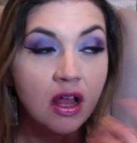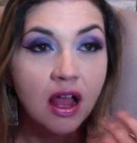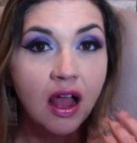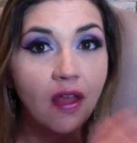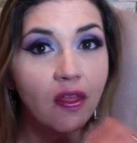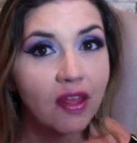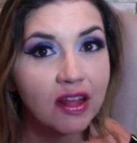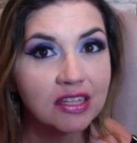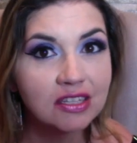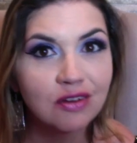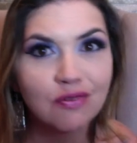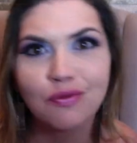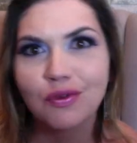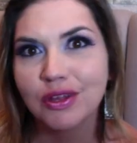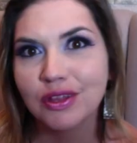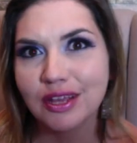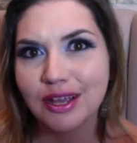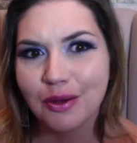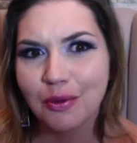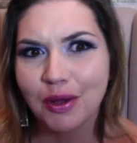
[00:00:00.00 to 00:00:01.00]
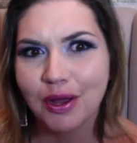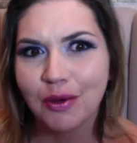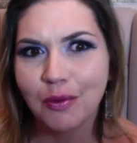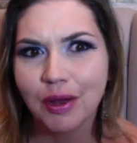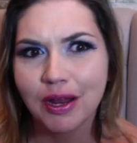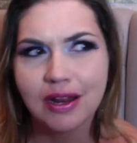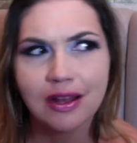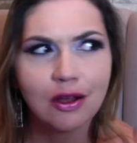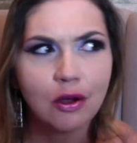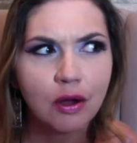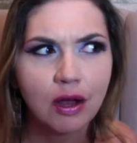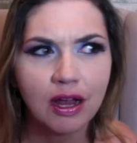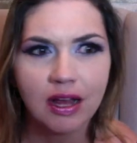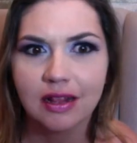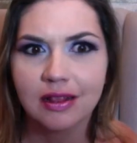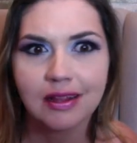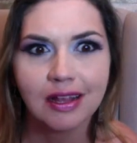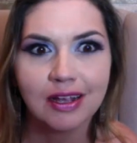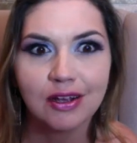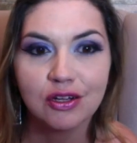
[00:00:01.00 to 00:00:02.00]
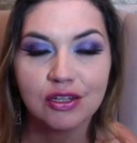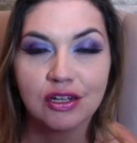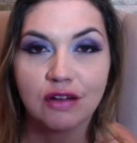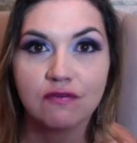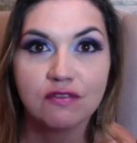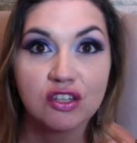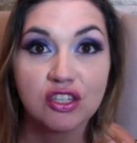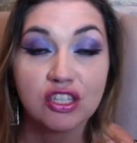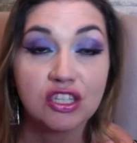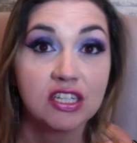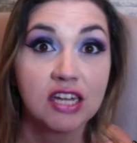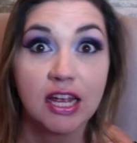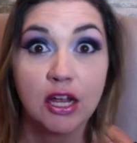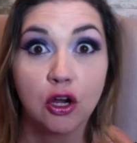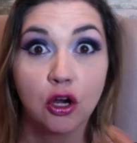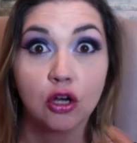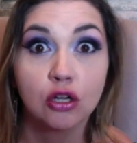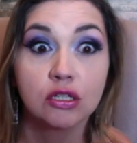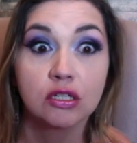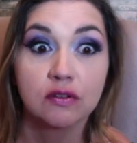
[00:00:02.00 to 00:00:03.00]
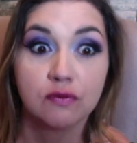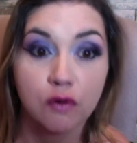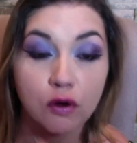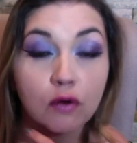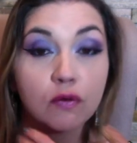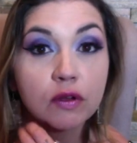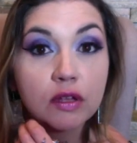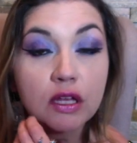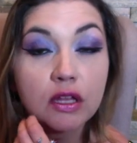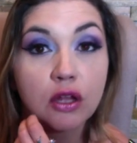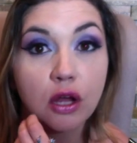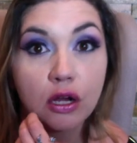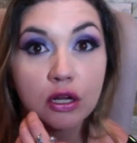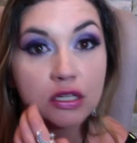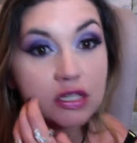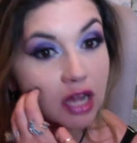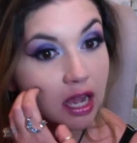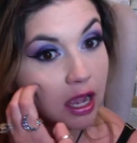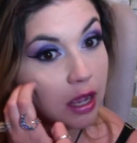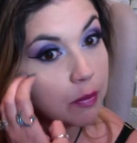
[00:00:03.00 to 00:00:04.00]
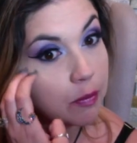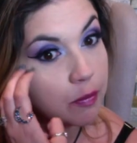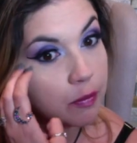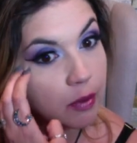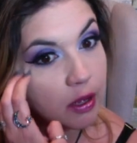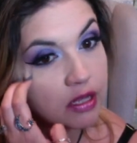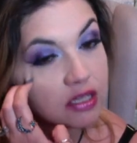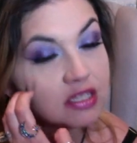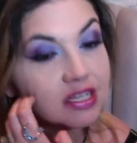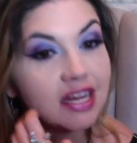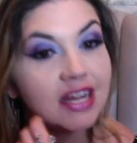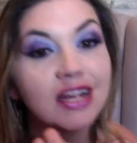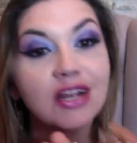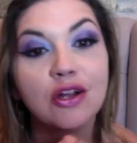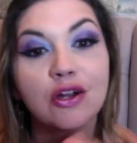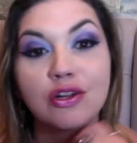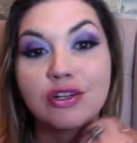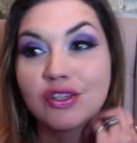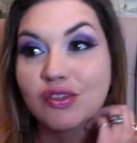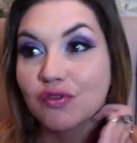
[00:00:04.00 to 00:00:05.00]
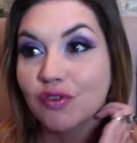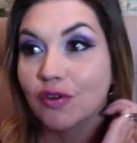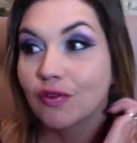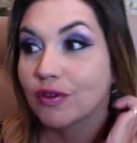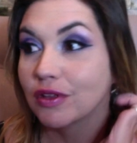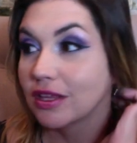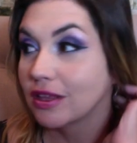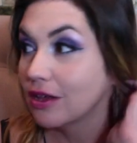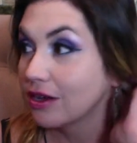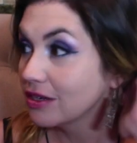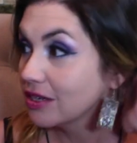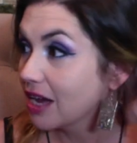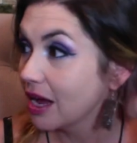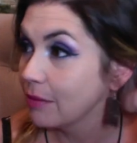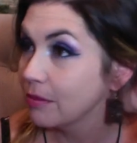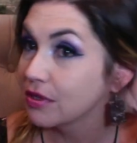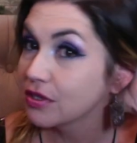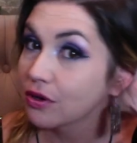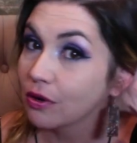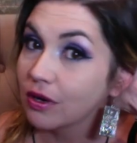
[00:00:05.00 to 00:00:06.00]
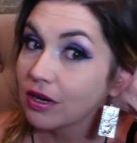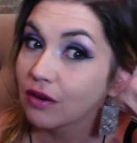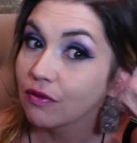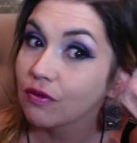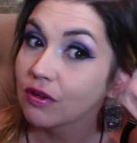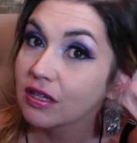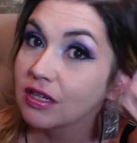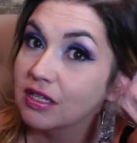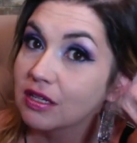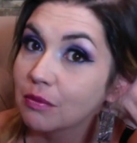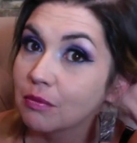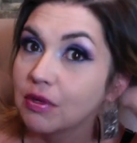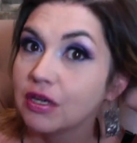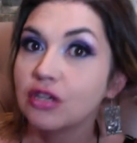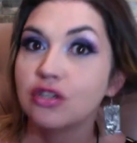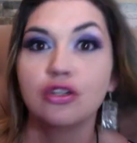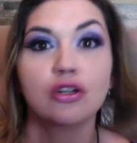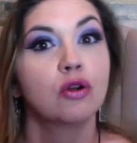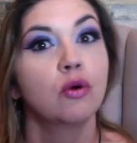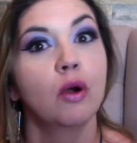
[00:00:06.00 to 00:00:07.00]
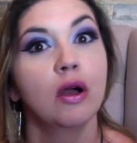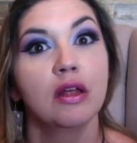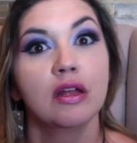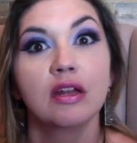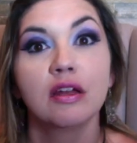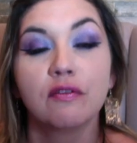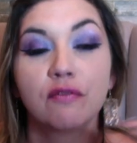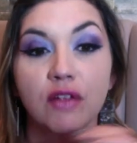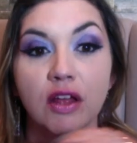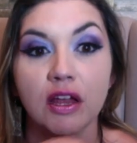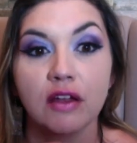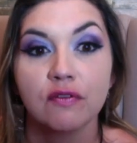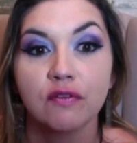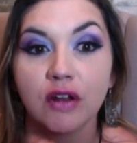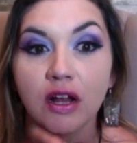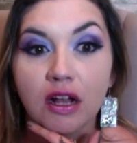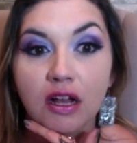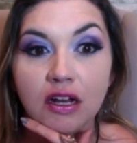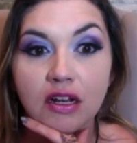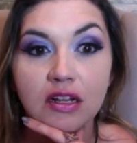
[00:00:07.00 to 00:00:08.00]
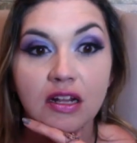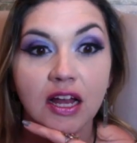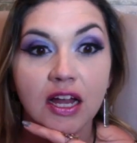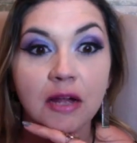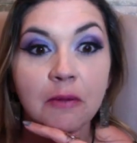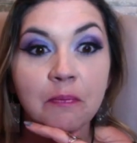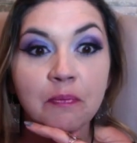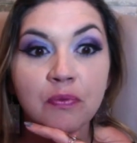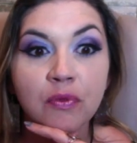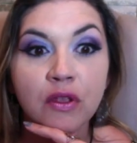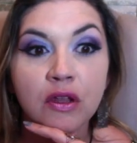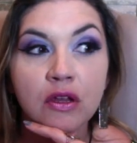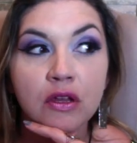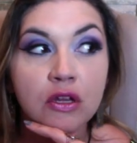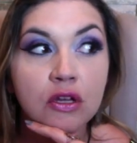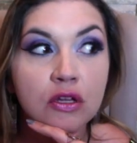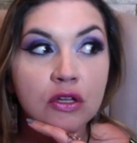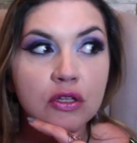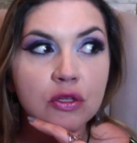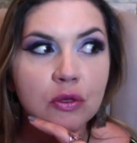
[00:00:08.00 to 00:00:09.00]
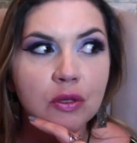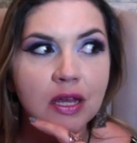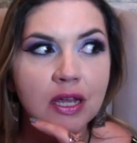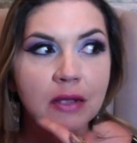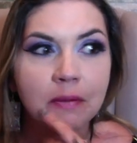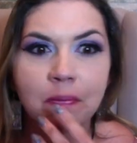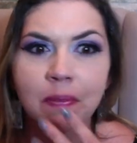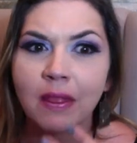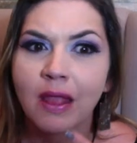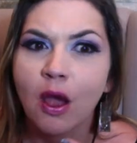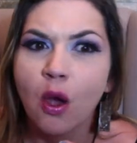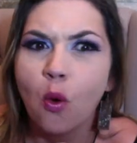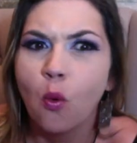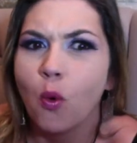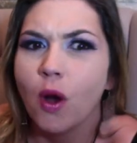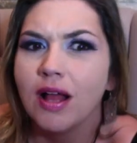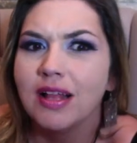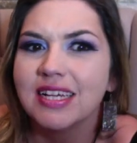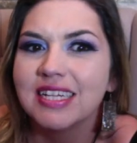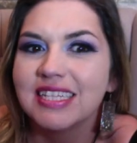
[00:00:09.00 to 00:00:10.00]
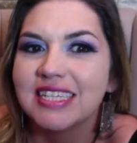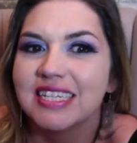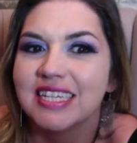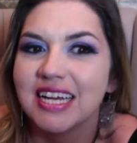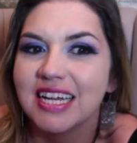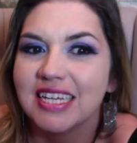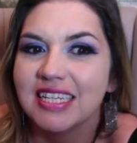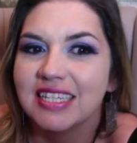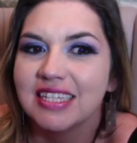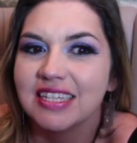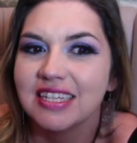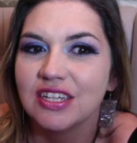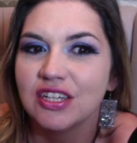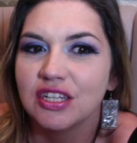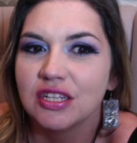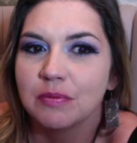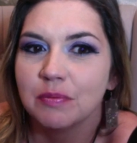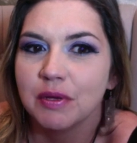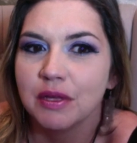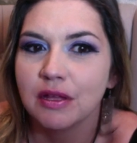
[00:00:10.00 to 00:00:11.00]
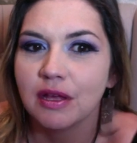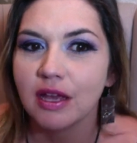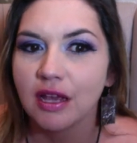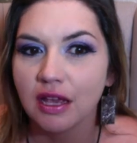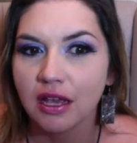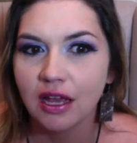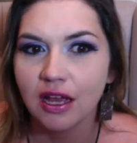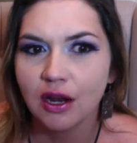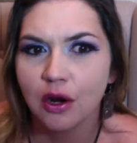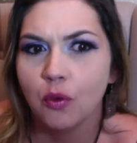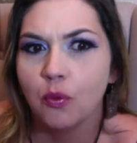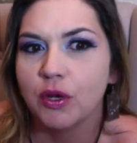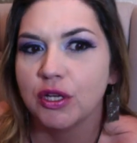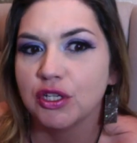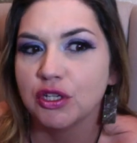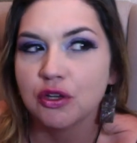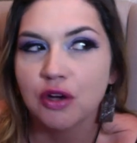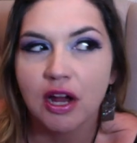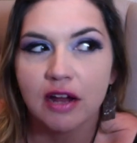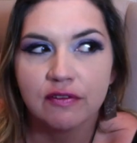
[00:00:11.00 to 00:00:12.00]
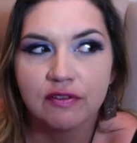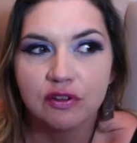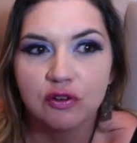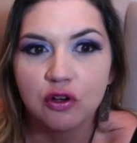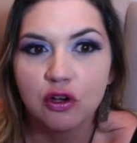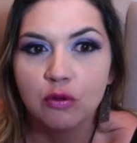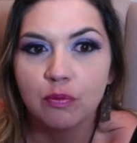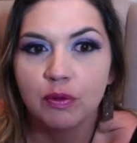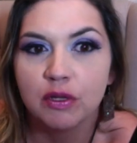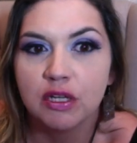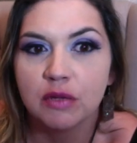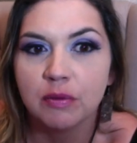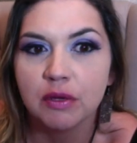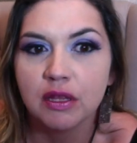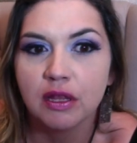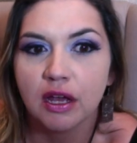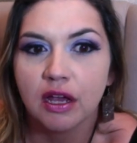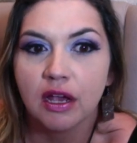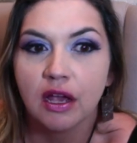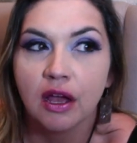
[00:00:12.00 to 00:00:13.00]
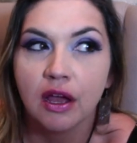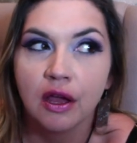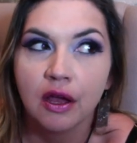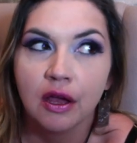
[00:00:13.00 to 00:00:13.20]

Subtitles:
And that's a really quick way to go ahead and let yourself just stay cursed for a really long time. And staying cursed for a really long time is going to really diminish your quality of life, not gonna lie. So like, while it's nice to just be like in a witchcraft group and to be like,